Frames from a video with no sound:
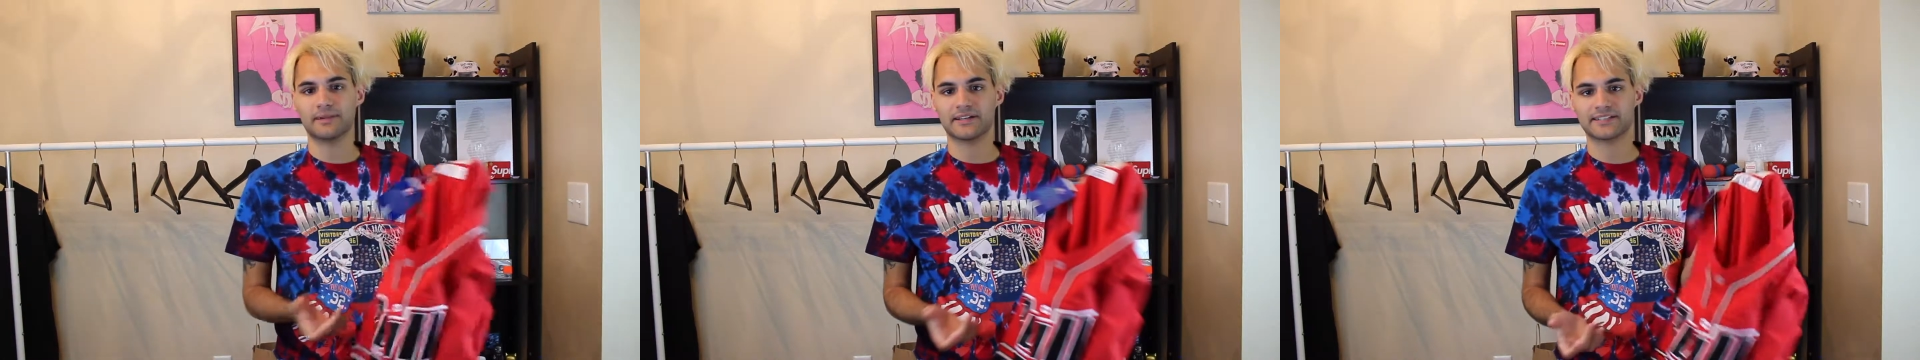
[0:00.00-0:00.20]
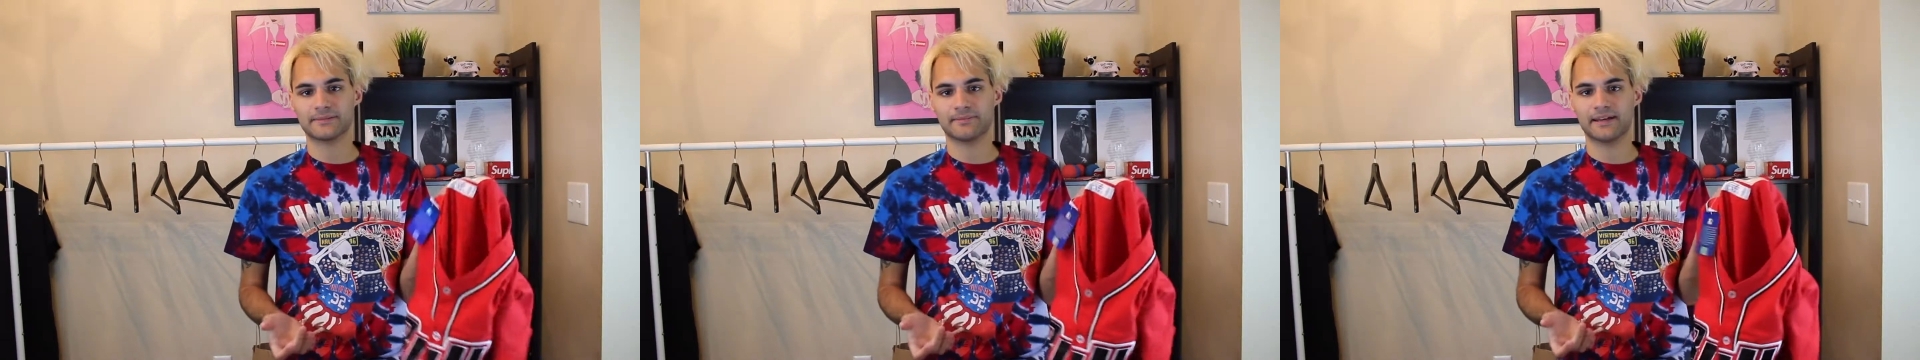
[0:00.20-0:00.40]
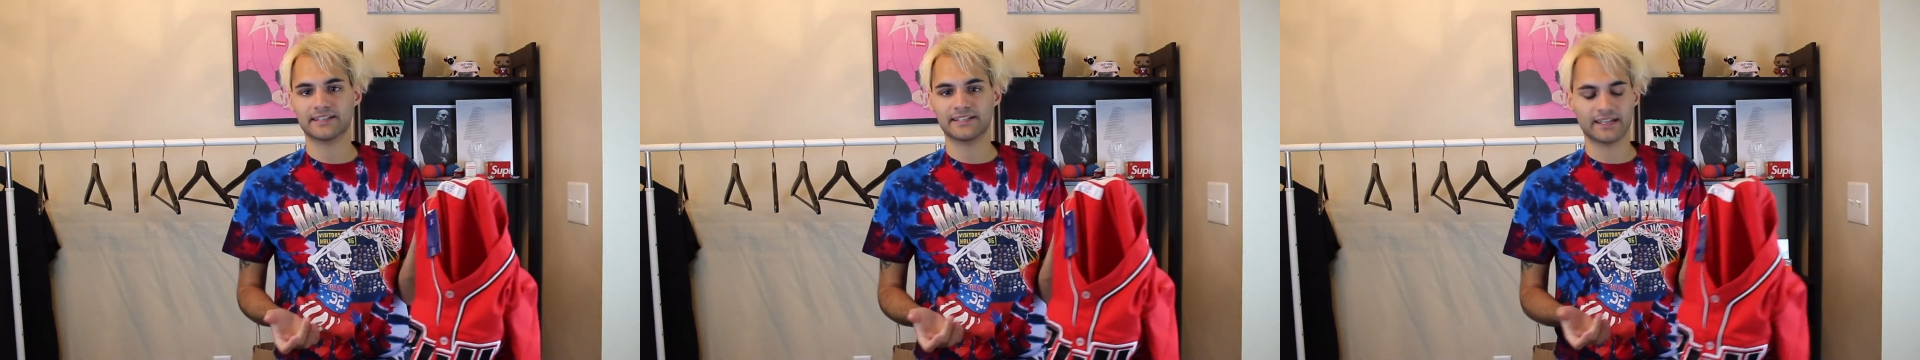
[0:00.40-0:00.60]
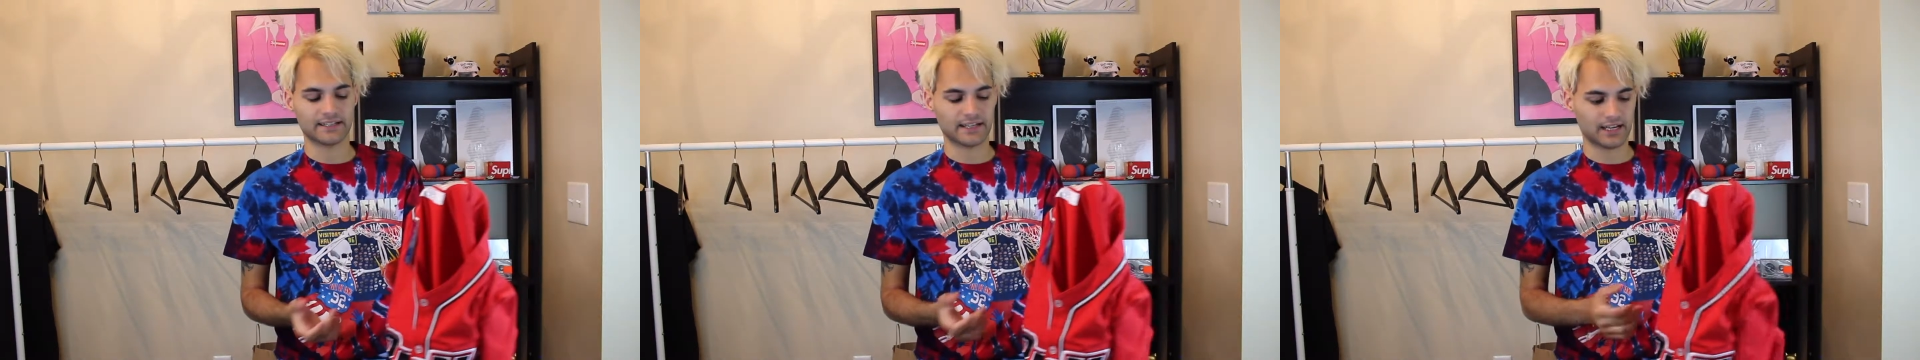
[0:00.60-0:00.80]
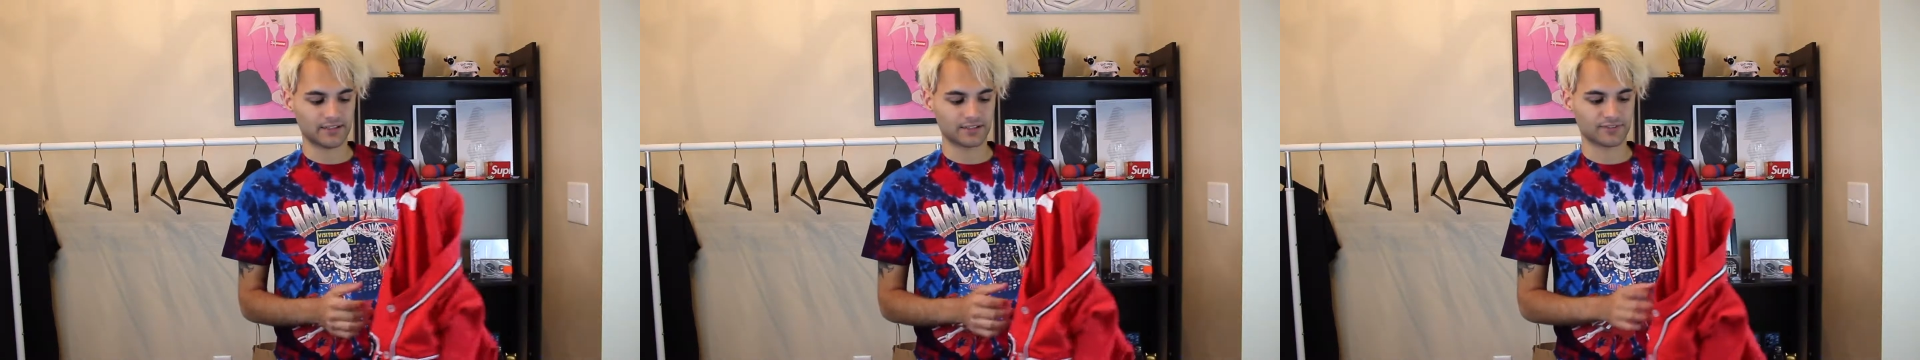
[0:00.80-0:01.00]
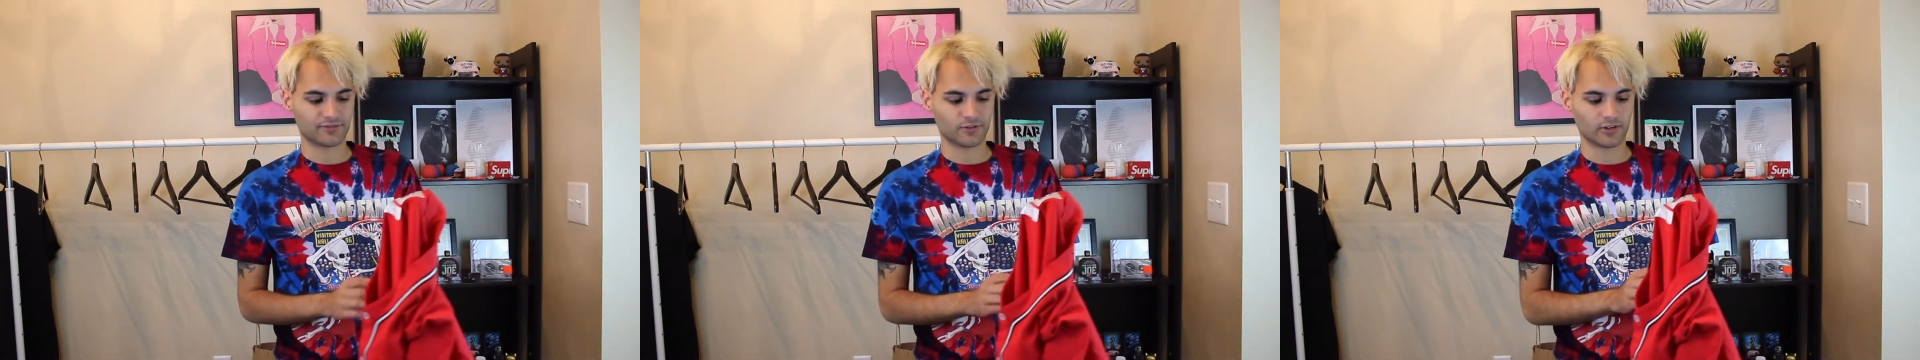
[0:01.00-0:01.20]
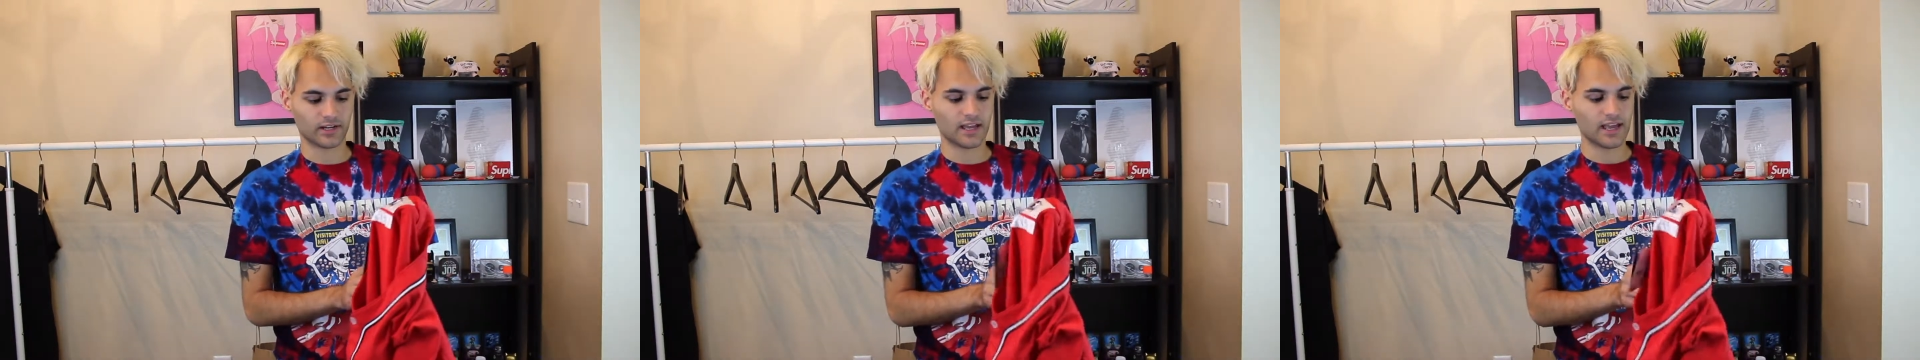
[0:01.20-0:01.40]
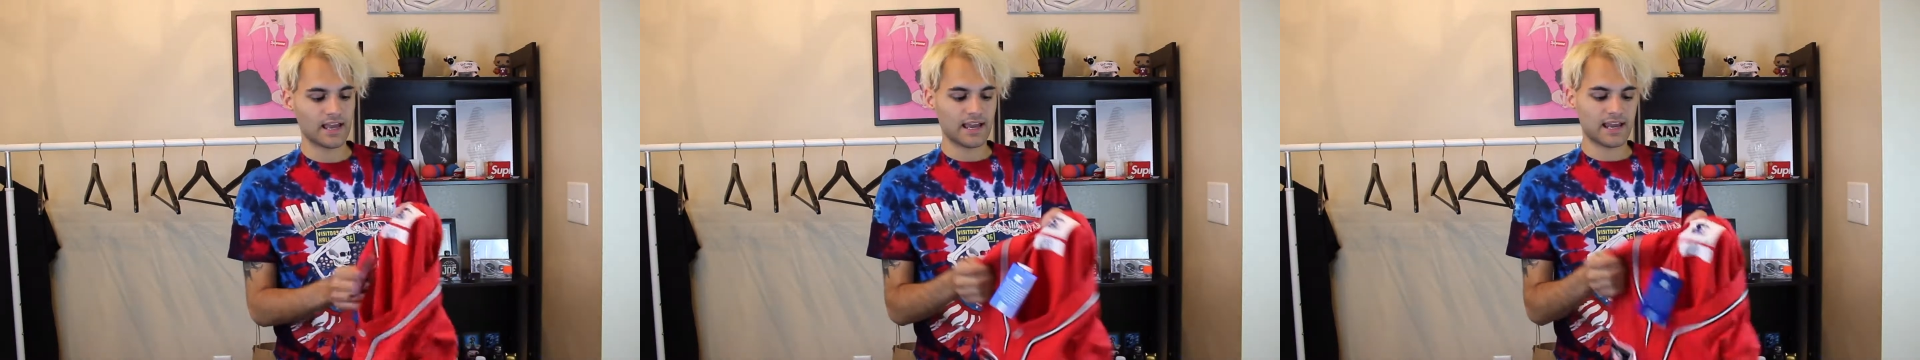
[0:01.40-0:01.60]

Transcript: basically paid $10 for it.